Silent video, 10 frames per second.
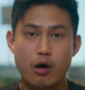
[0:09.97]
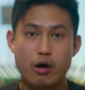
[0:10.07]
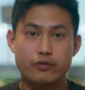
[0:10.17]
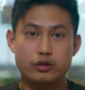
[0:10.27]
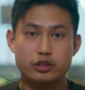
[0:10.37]

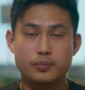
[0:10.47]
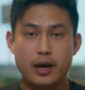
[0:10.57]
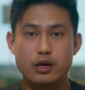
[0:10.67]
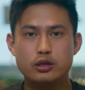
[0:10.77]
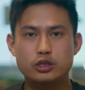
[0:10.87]
However,
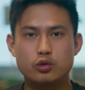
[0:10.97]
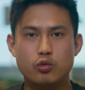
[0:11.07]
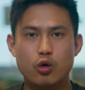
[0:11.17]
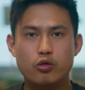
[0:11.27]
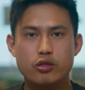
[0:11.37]
despite all this
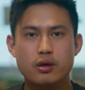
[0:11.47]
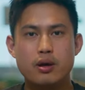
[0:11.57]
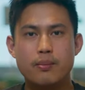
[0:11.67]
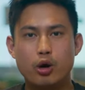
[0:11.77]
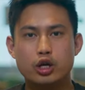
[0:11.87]
growth,
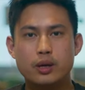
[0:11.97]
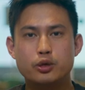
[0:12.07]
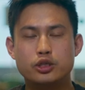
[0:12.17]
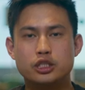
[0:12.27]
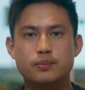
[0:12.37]
market
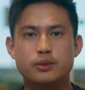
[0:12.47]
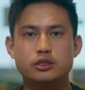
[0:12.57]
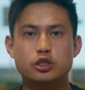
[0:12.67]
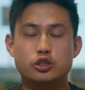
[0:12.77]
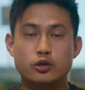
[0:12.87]

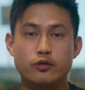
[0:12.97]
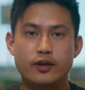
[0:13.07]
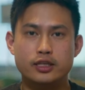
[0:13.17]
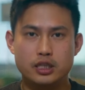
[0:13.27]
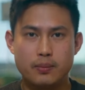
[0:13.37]
participants are still
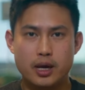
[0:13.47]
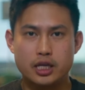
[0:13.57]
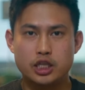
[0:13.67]
facing many